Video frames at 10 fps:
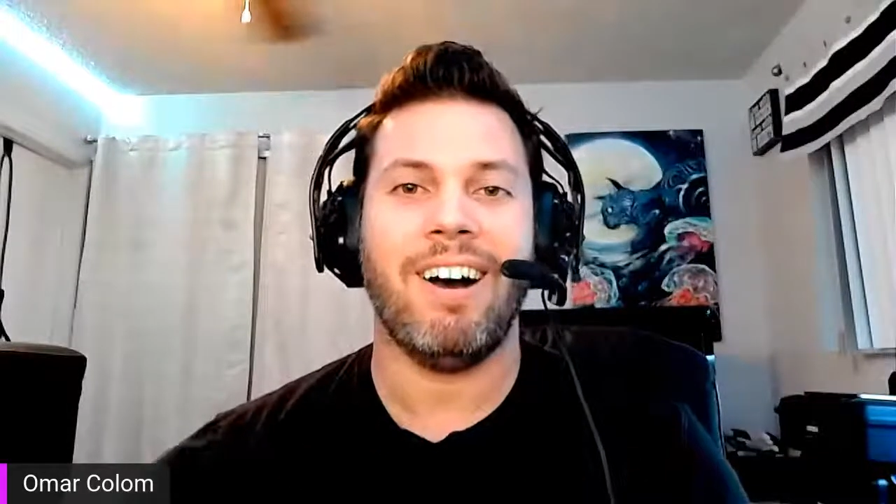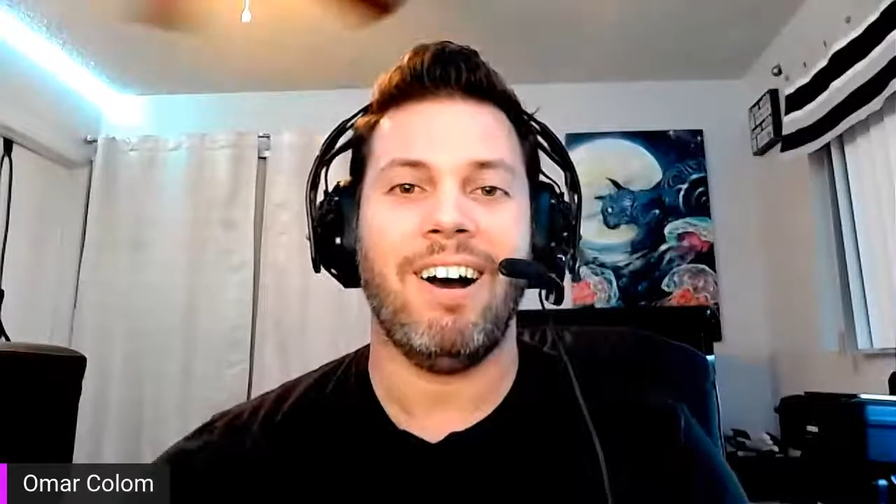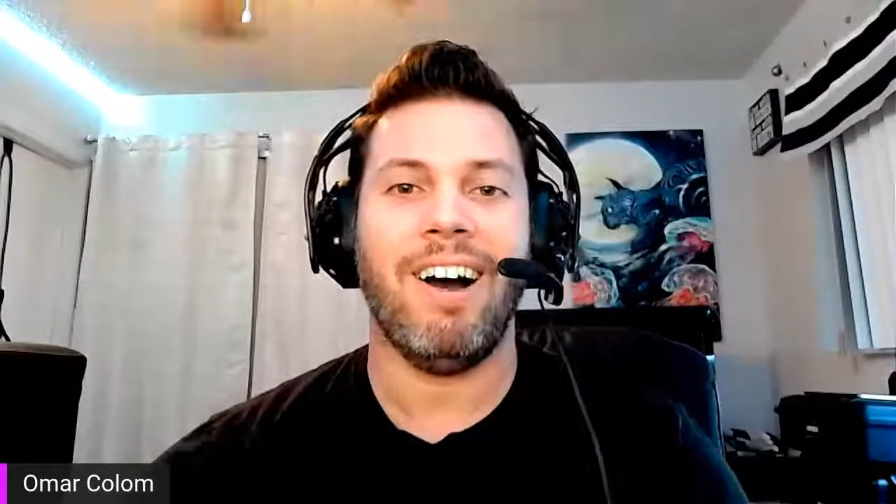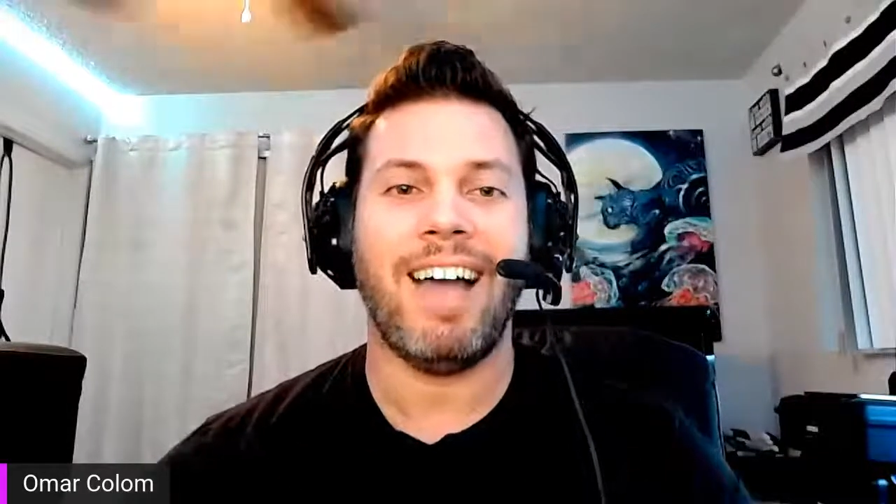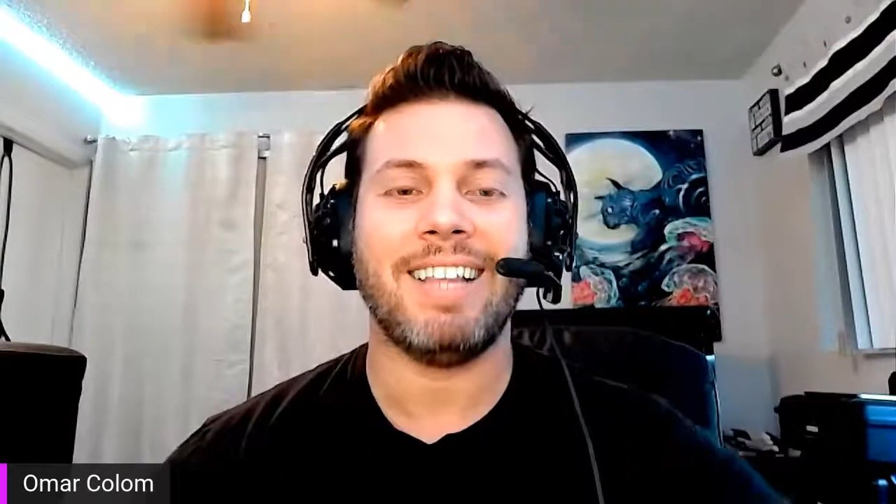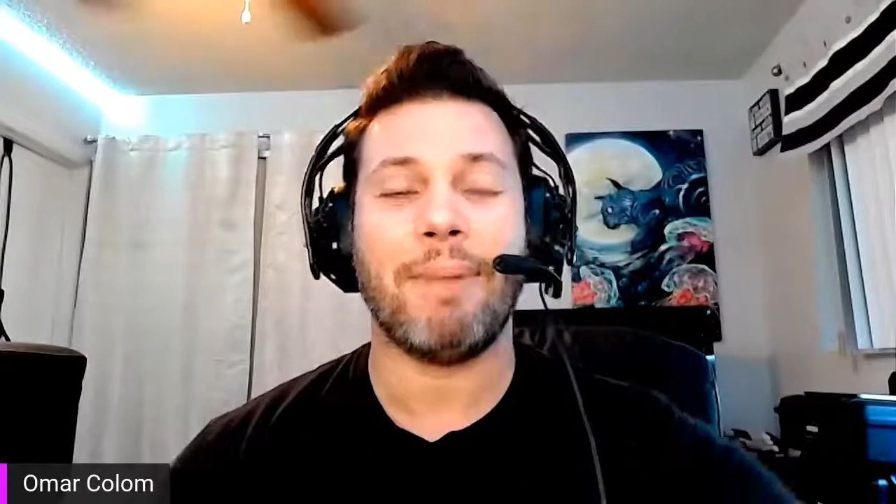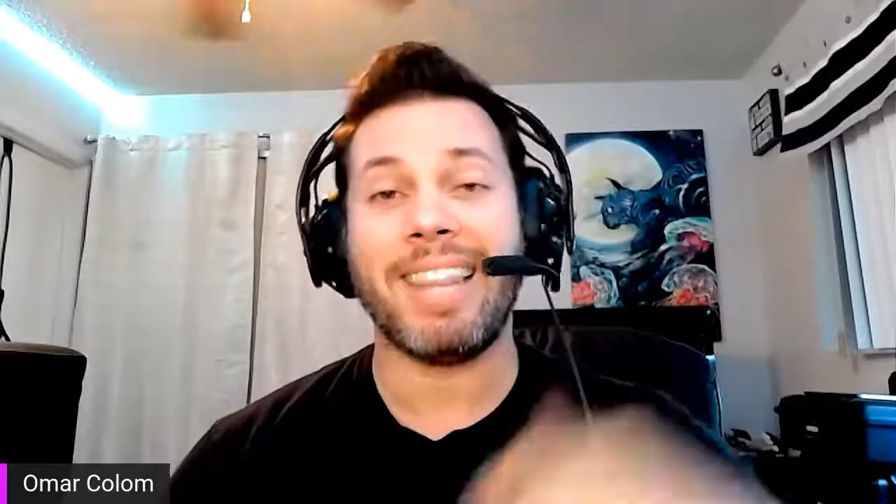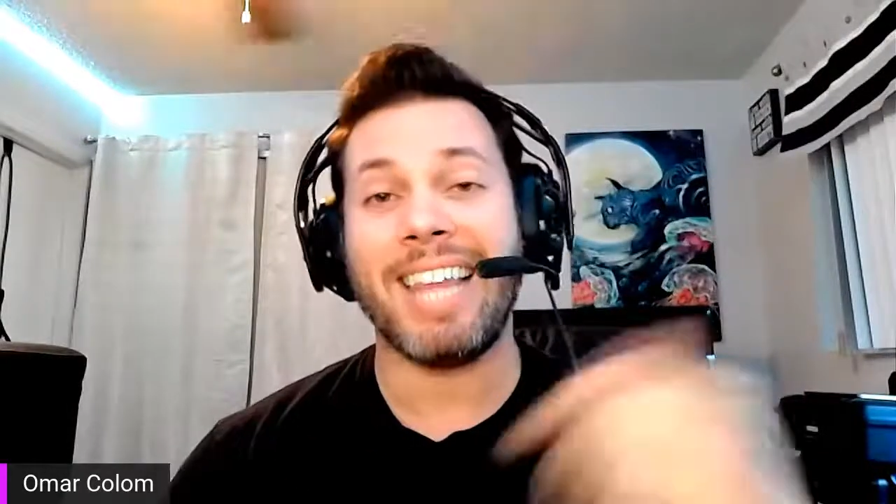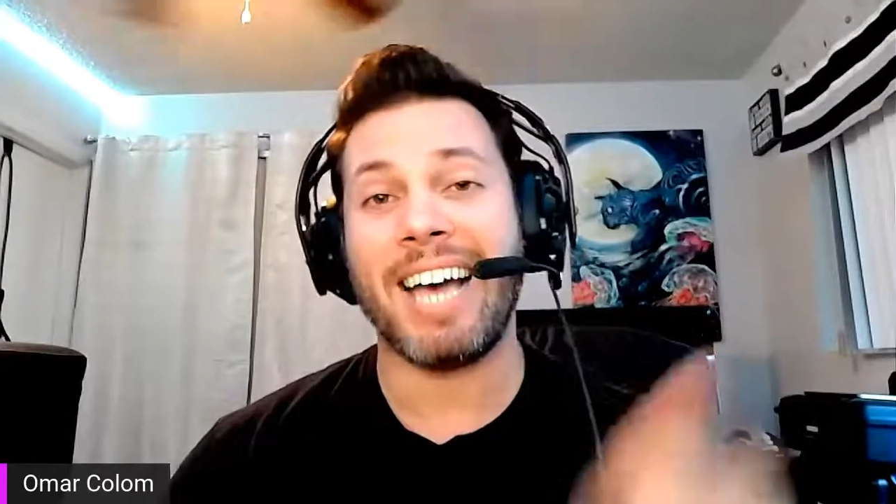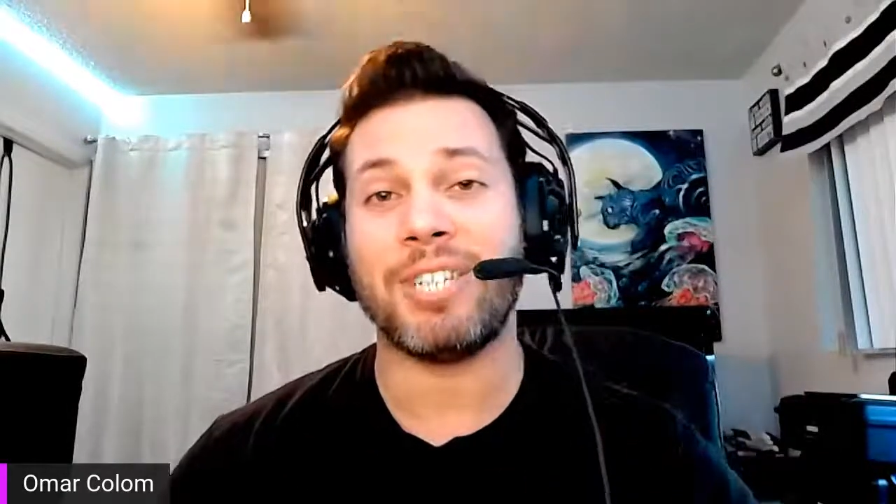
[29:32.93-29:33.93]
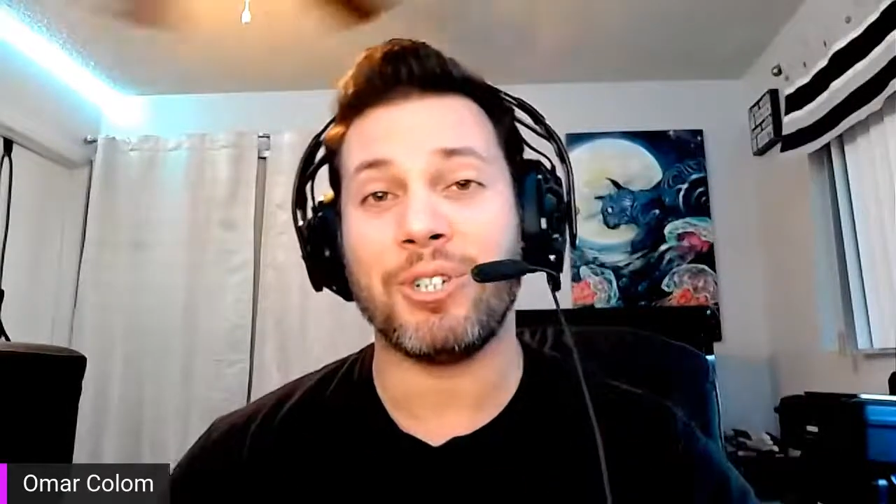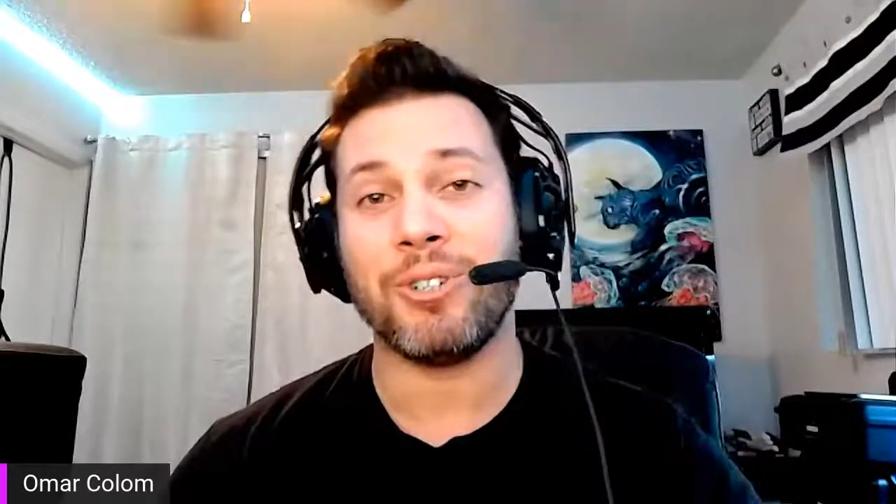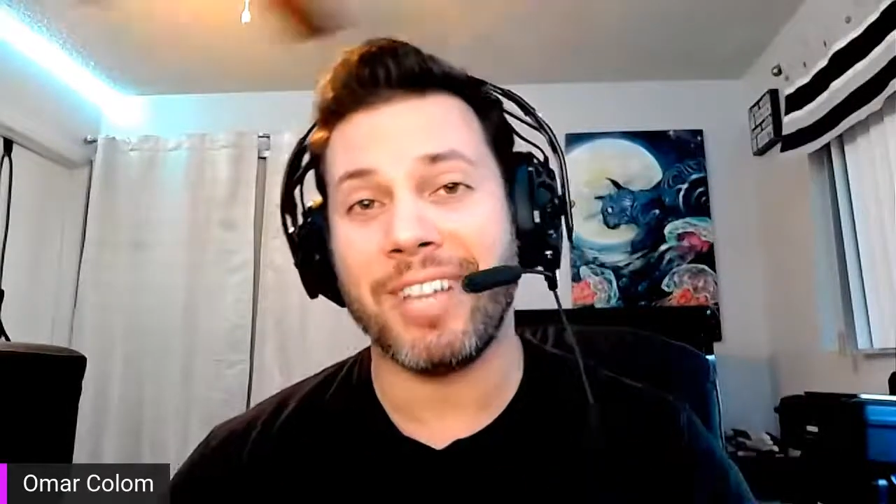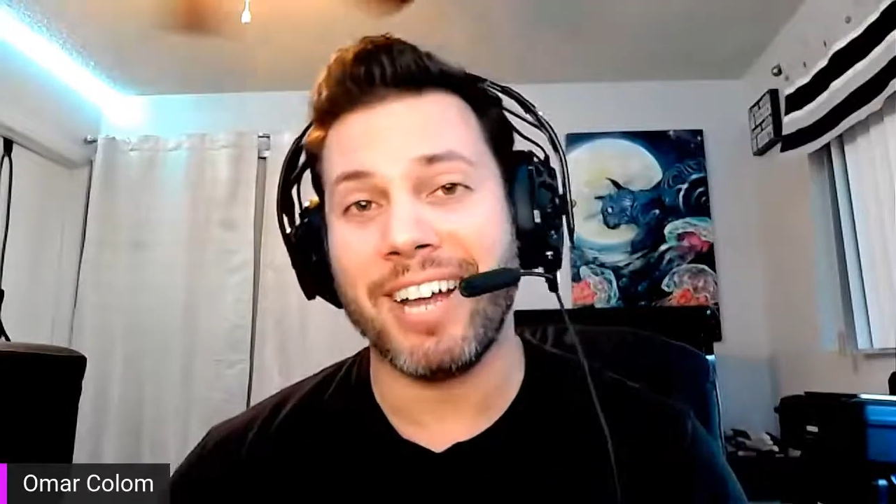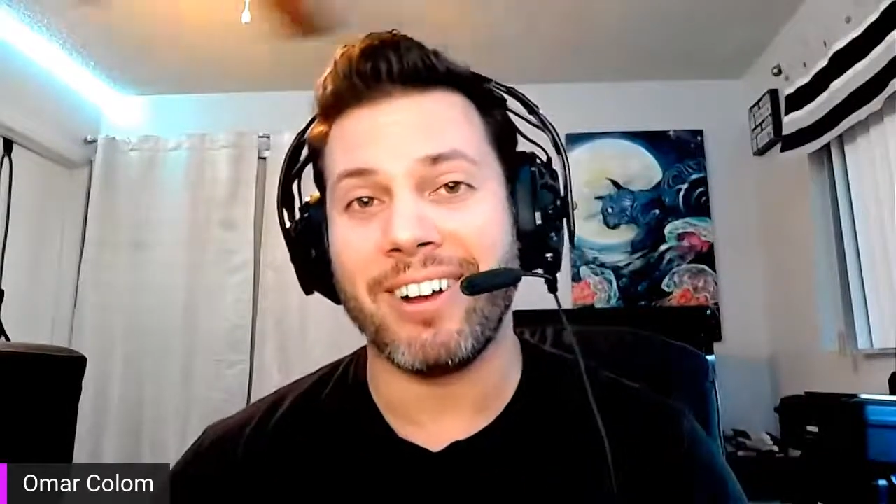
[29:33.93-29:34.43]
And then my last
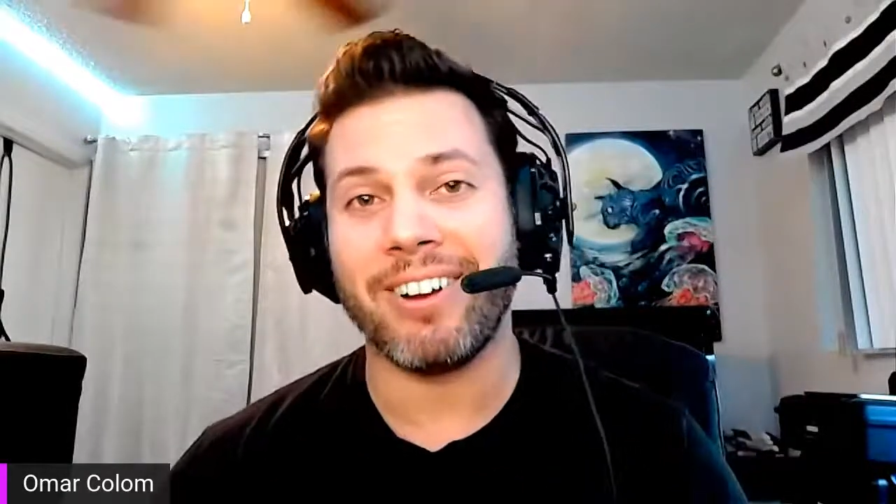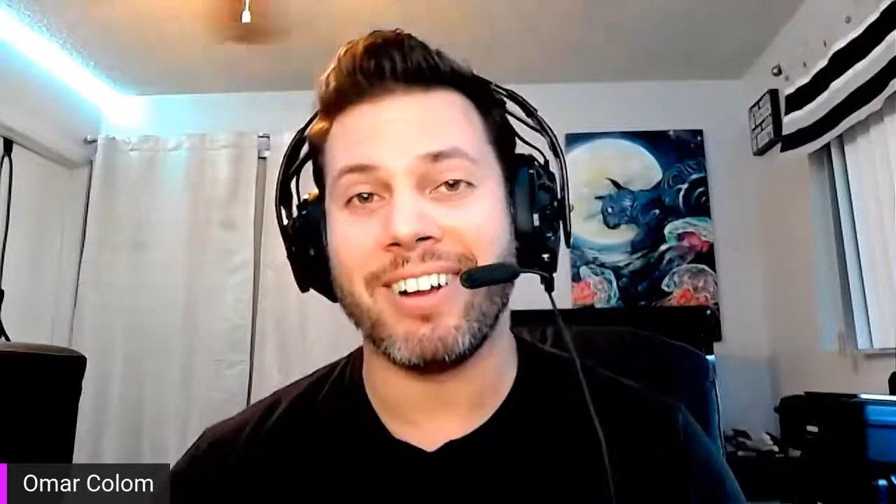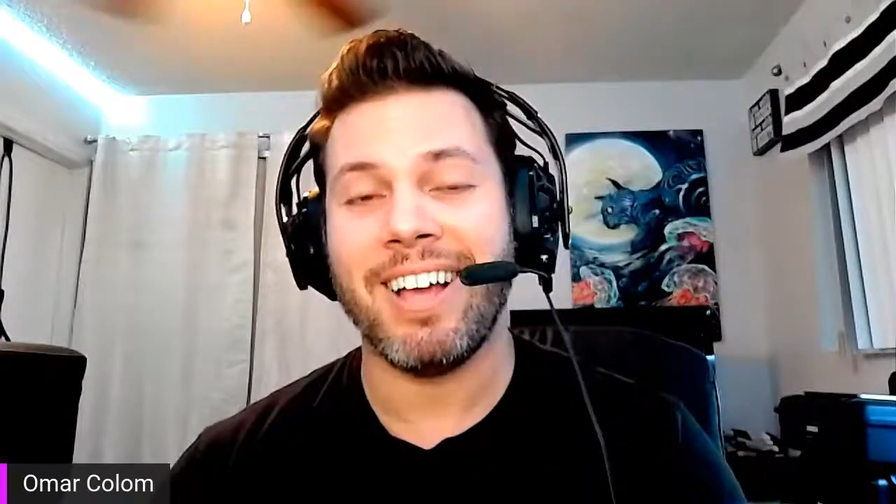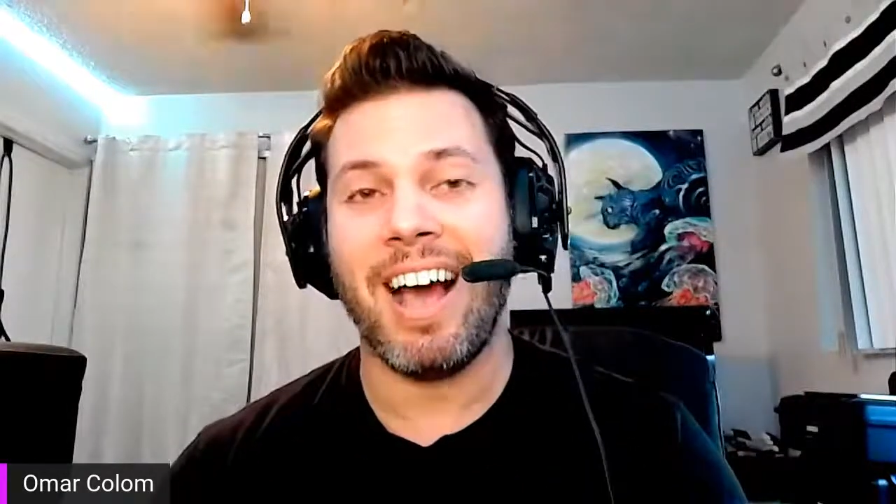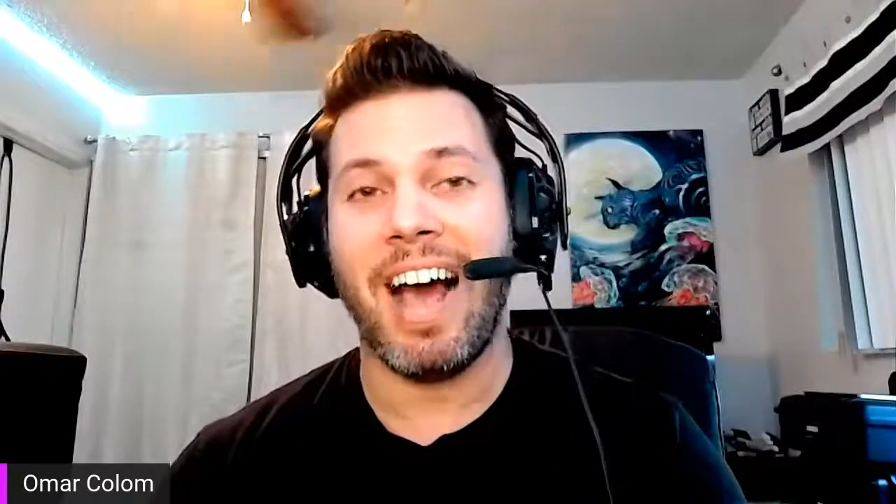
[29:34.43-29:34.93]
year there,